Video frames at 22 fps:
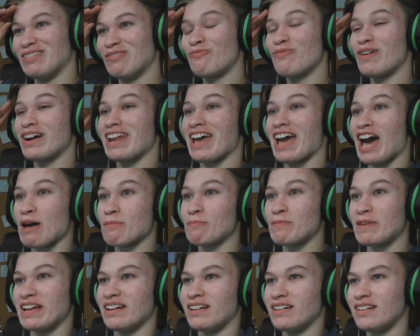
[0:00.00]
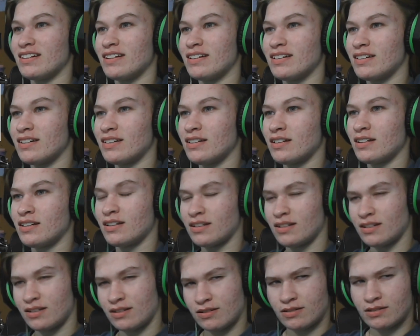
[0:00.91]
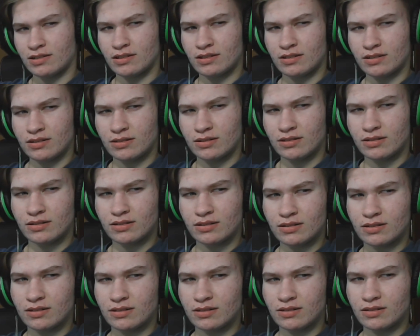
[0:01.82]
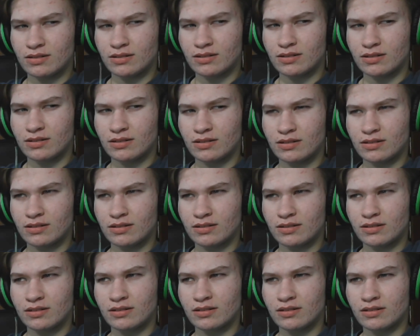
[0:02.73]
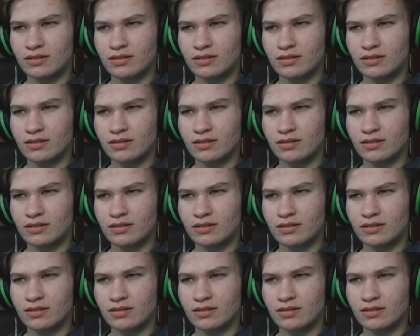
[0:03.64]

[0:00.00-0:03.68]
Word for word: What happened? If that helps, I can go check on them later.